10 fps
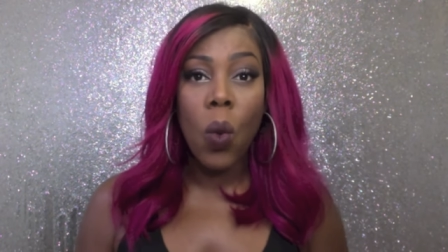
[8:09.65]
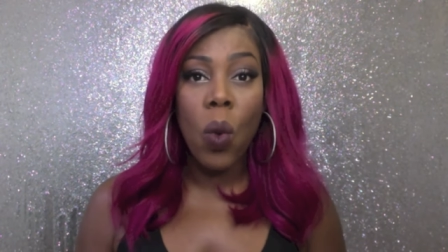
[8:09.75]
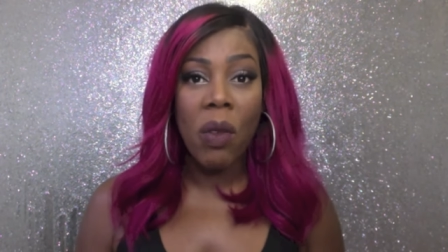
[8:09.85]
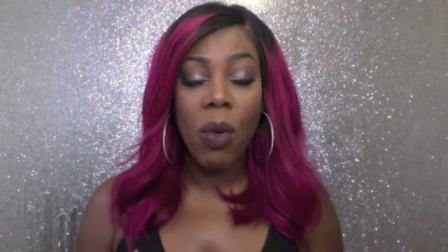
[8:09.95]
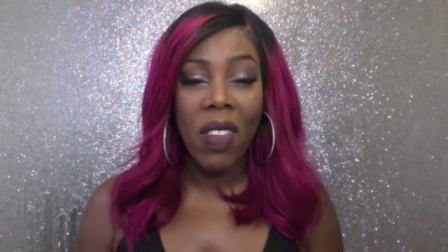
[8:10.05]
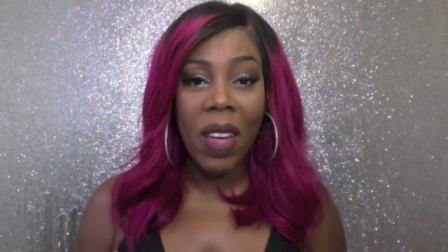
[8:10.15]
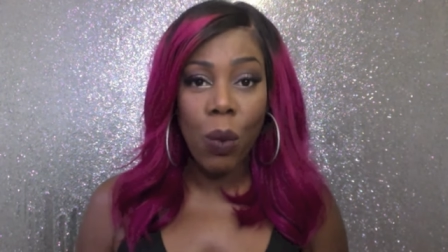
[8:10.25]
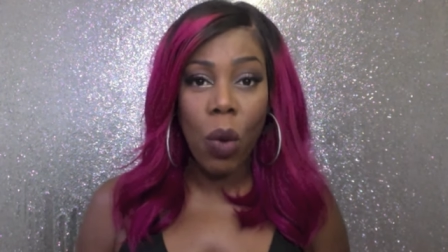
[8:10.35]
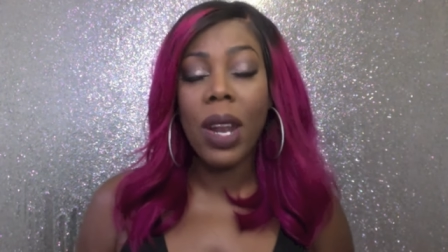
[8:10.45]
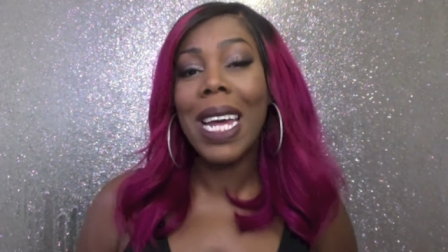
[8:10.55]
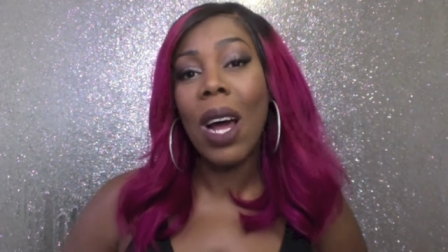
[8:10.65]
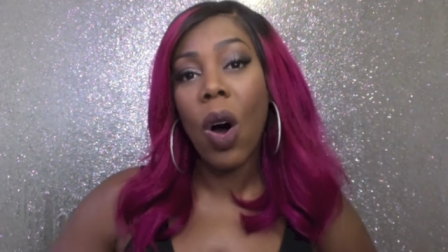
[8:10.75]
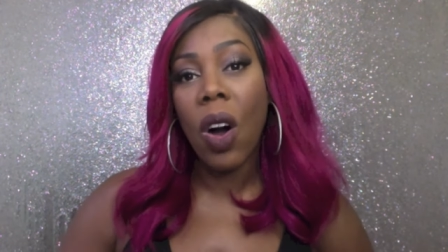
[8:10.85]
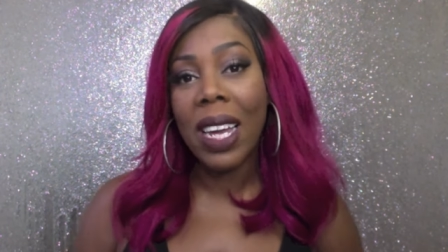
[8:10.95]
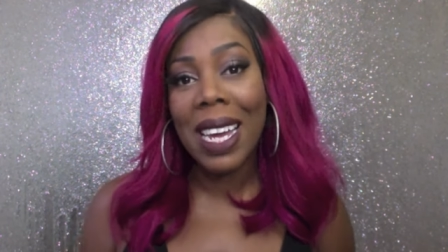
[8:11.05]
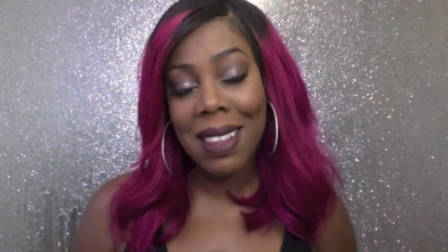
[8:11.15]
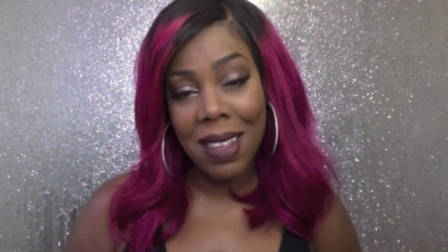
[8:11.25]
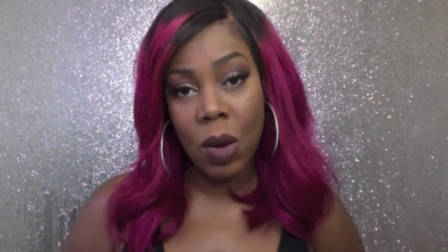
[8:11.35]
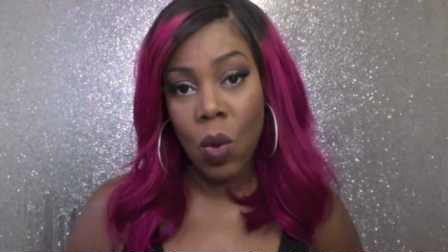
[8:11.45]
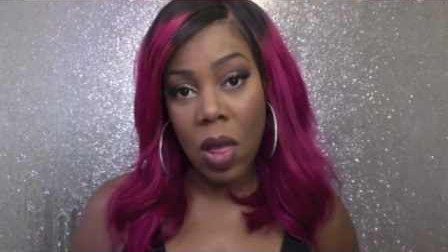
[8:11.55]
with what they want and are
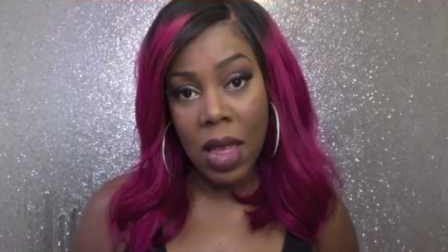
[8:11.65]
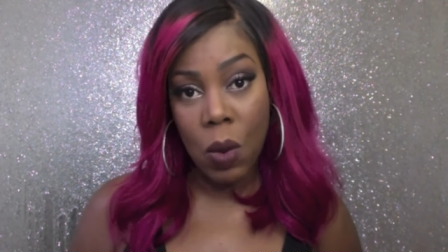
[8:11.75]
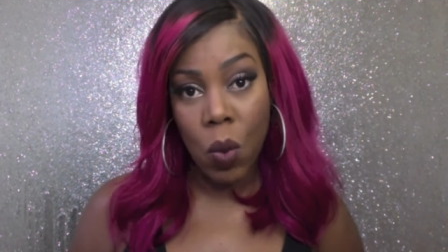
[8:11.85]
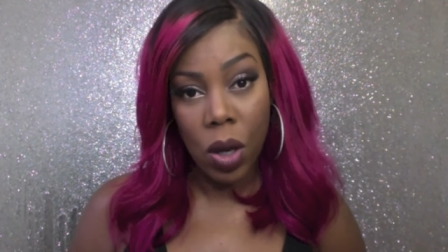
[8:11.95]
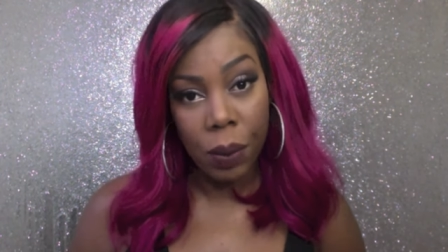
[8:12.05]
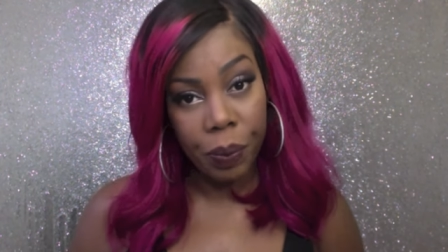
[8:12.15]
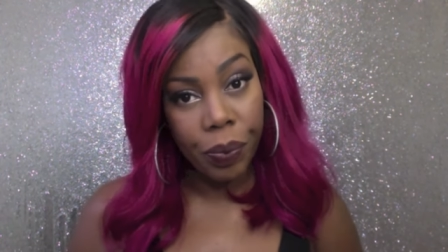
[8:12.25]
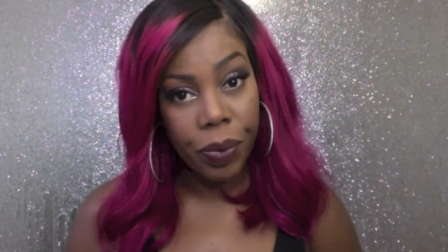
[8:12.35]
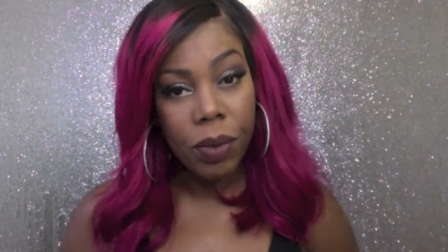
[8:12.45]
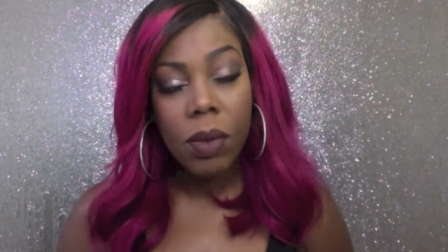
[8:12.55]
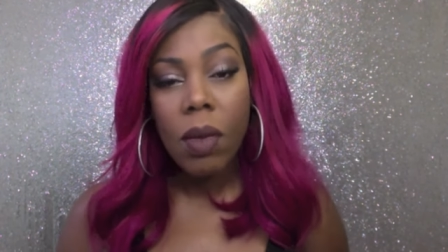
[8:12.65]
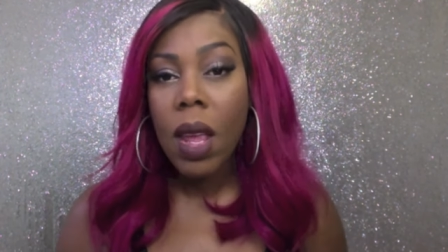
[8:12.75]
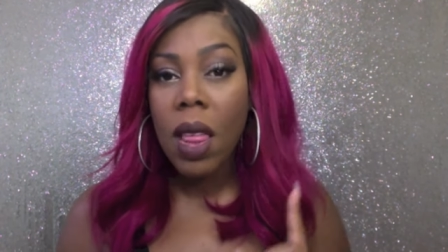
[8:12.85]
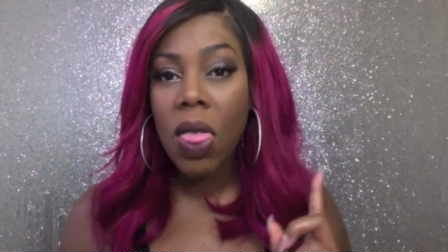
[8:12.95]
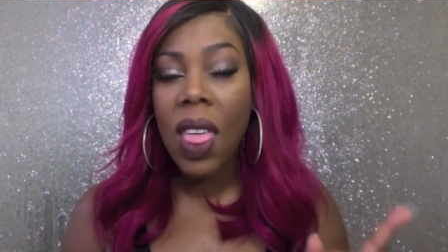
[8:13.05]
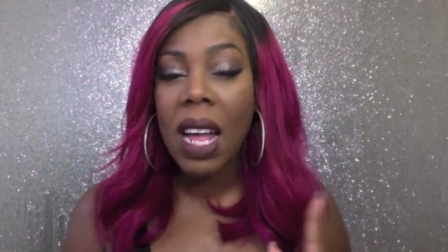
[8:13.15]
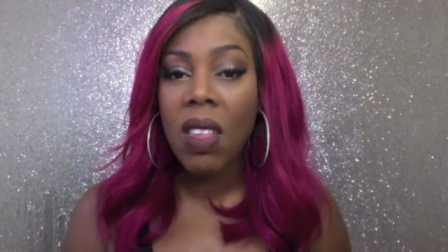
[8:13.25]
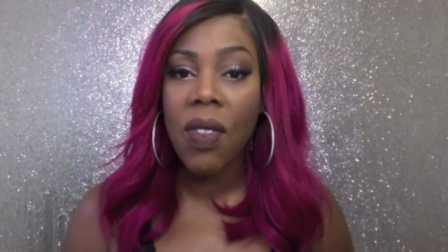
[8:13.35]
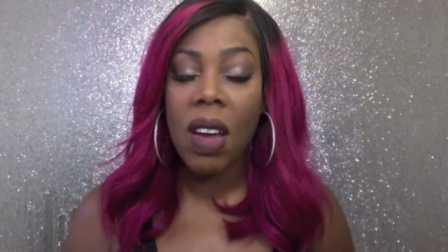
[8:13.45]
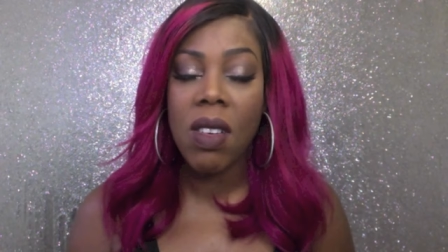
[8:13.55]
getting what they want.
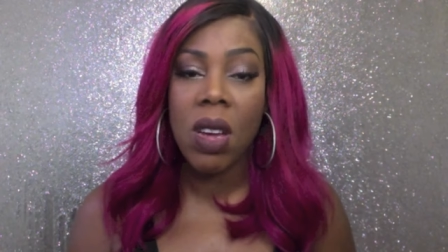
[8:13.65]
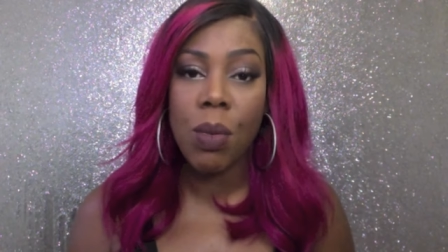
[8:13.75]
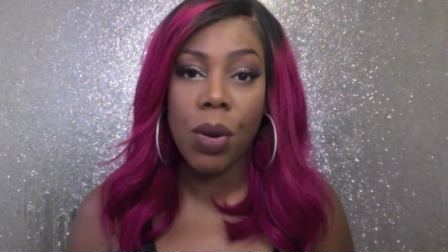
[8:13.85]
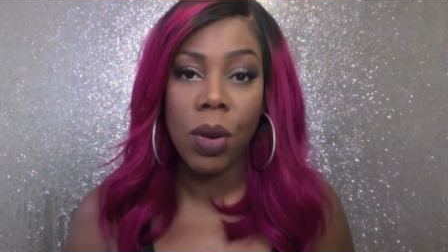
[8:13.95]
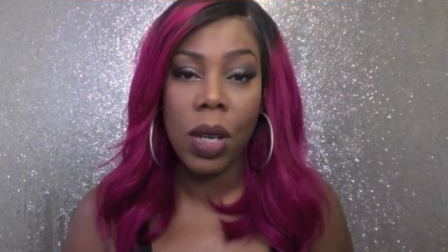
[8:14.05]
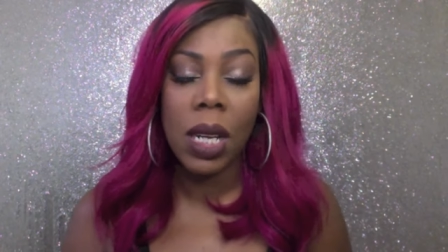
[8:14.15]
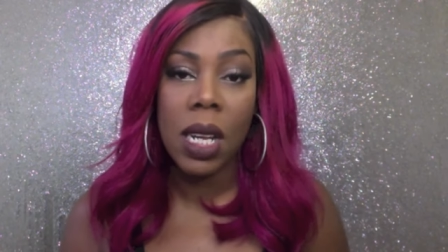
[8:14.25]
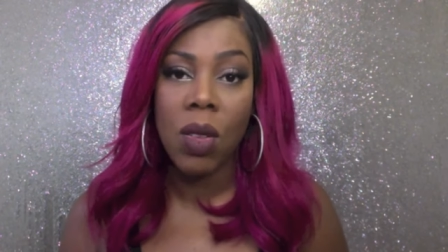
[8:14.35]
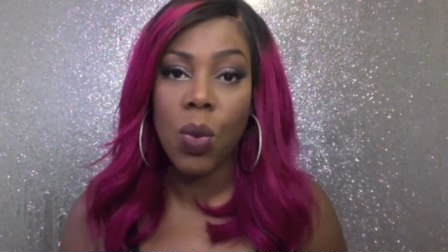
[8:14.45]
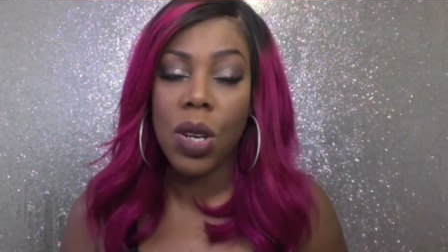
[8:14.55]
That's very important, as we